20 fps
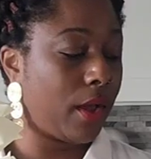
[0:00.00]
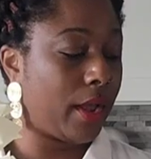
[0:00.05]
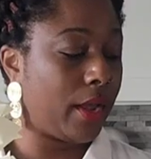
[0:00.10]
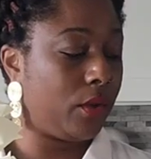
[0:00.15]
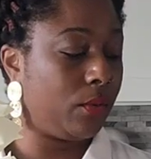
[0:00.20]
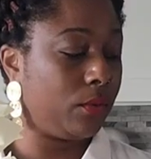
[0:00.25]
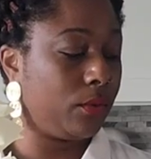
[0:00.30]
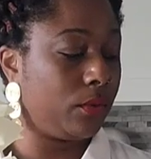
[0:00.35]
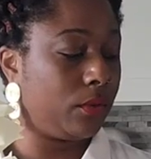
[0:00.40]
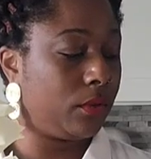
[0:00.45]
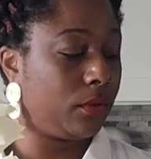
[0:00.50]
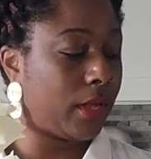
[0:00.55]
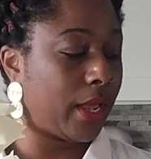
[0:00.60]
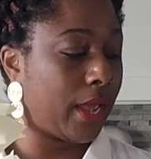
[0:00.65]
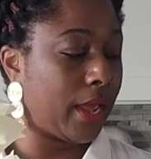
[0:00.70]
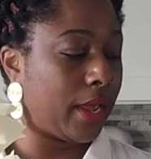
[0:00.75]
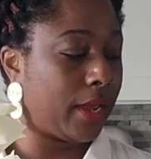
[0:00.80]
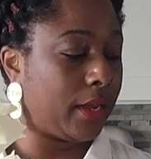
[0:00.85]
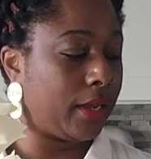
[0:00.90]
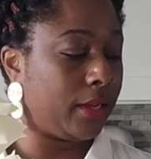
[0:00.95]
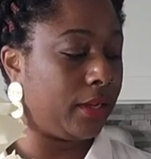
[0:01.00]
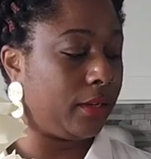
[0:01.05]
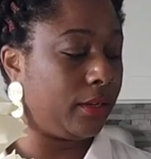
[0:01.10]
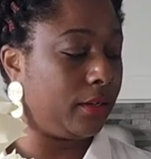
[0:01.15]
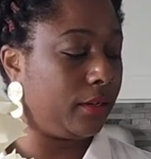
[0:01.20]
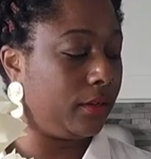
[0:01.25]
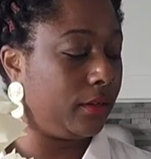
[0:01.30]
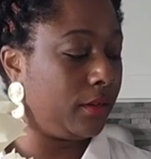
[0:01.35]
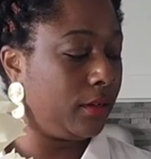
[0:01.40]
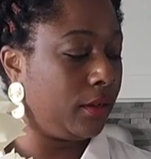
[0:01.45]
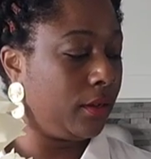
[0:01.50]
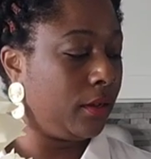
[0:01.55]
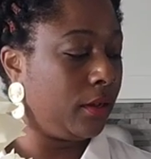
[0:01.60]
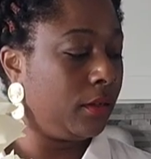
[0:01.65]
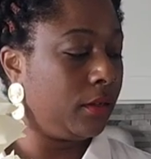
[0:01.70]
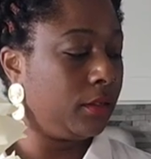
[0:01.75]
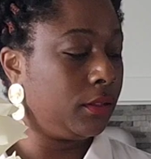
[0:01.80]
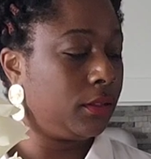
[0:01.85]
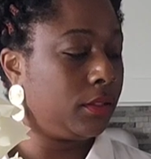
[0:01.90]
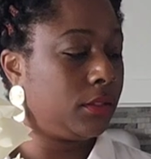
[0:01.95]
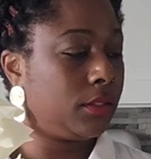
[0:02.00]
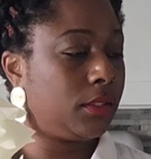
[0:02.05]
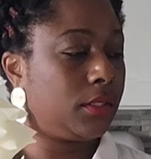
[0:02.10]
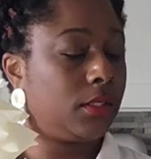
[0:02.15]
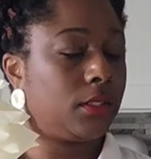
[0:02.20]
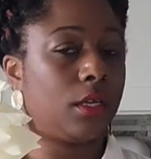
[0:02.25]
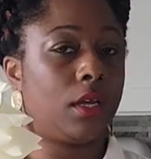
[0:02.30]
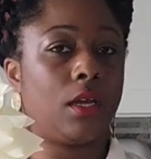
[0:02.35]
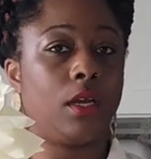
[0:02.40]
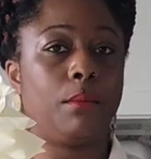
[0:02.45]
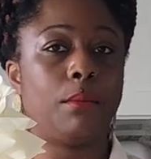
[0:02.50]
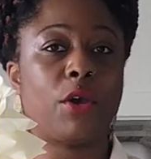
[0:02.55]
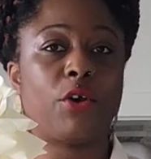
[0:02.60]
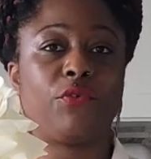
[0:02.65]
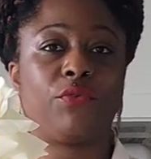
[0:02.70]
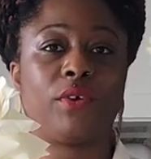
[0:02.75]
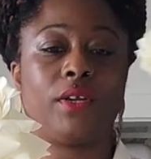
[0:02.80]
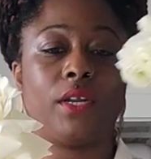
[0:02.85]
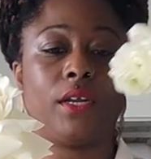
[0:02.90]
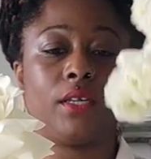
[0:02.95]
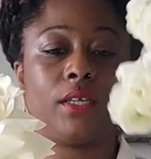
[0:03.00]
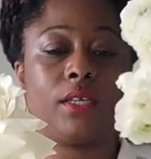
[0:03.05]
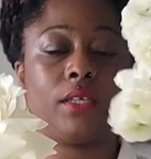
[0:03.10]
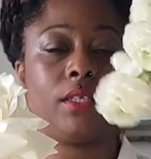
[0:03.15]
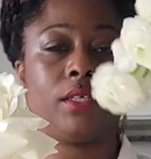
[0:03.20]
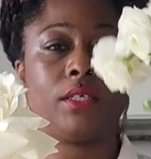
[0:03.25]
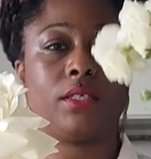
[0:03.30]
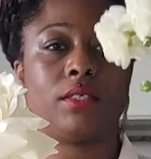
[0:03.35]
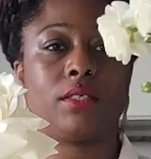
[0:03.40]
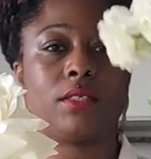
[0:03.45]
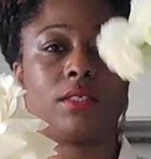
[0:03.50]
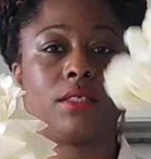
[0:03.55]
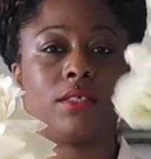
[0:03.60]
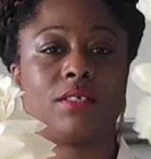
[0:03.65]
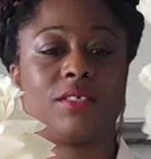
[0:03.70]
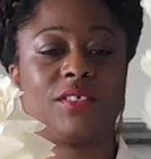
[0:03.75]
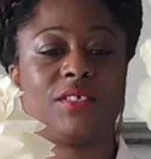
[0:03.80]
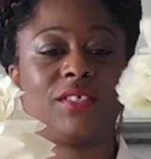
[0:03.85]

I will add some ranunculus.